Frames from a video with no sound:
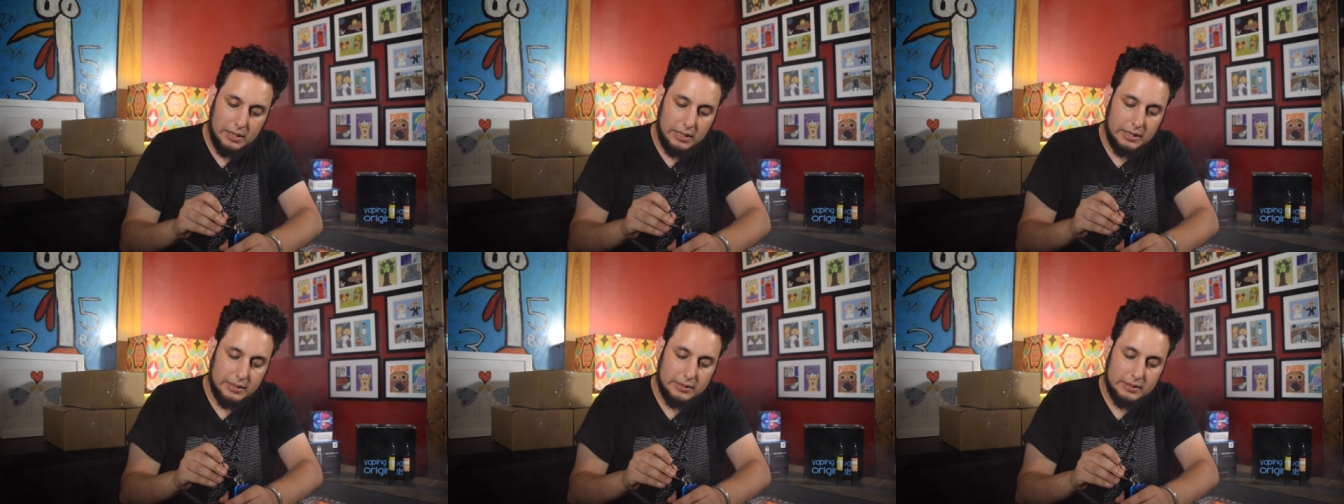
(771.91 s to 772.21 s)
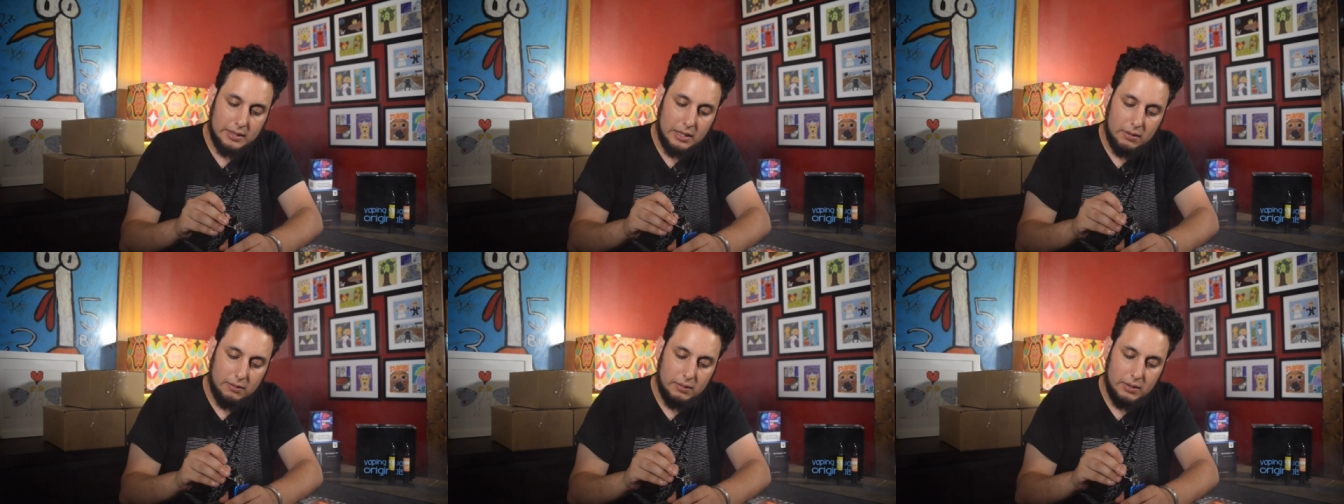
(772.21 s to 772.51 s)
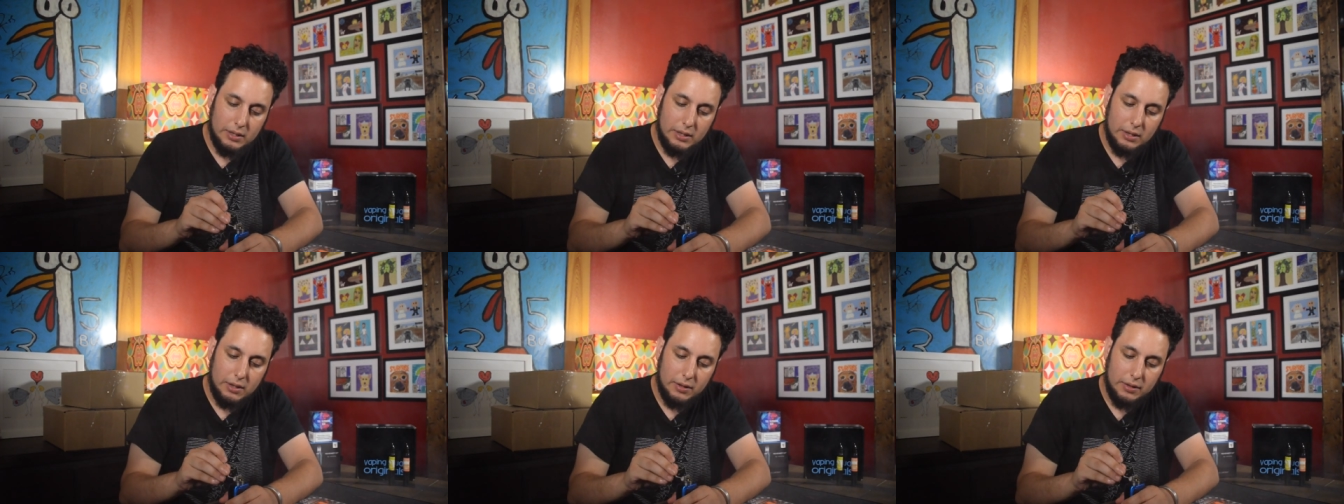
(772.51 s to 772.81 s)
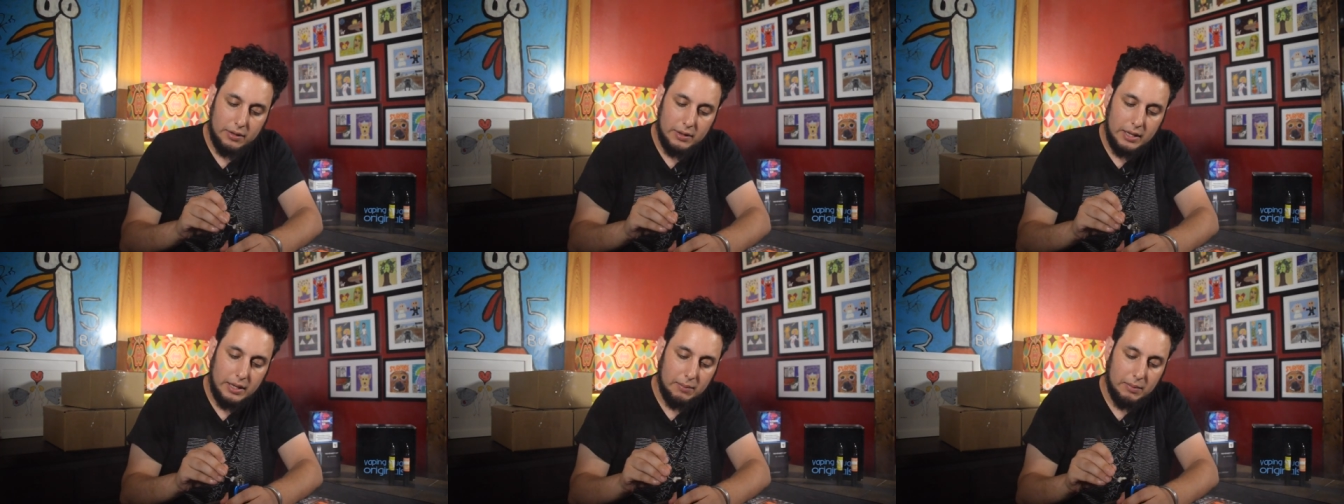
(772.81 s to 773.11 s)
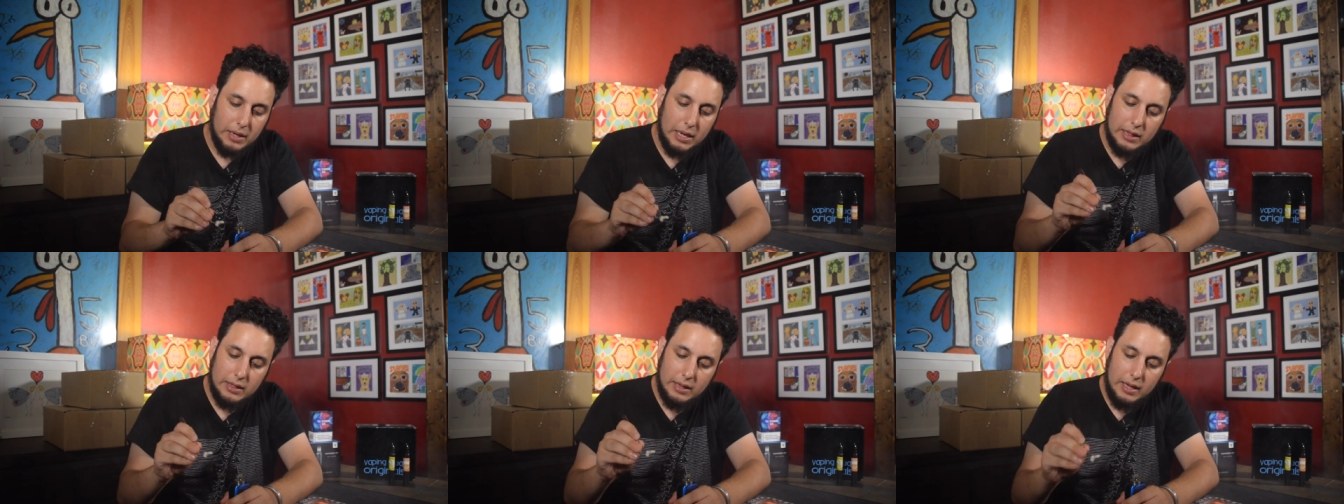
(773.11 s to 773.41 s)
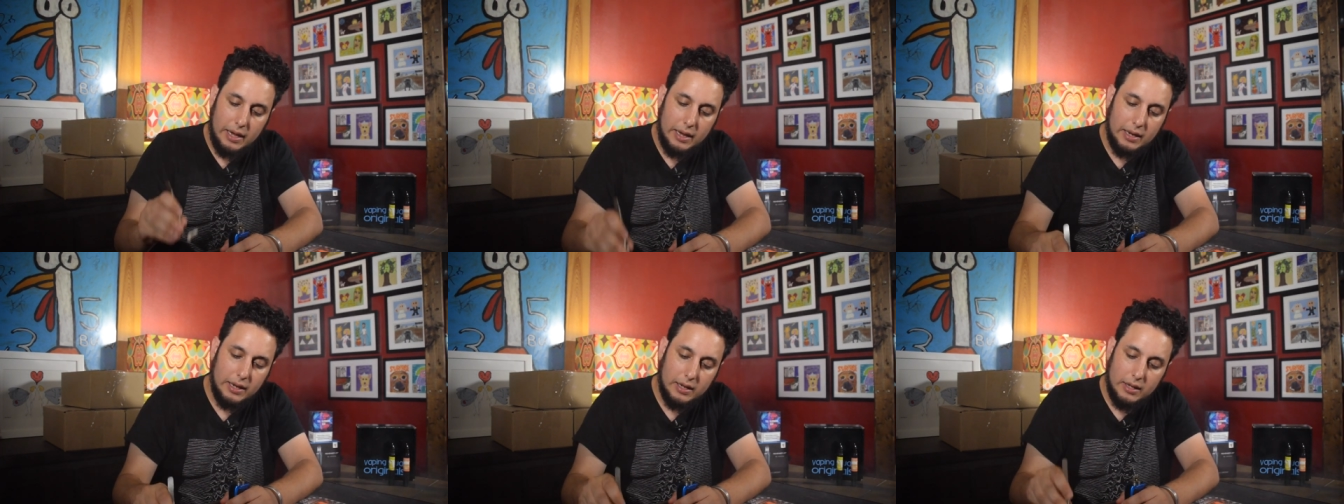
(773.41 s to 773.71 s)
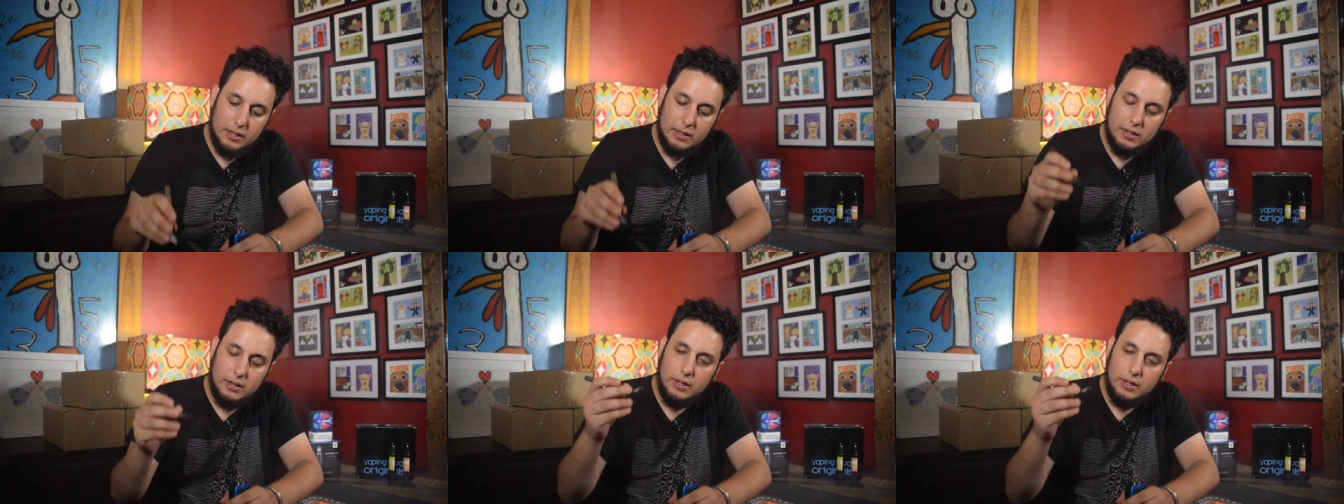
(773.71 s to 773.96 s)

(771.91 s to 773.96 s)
It's not really our thing, but I like,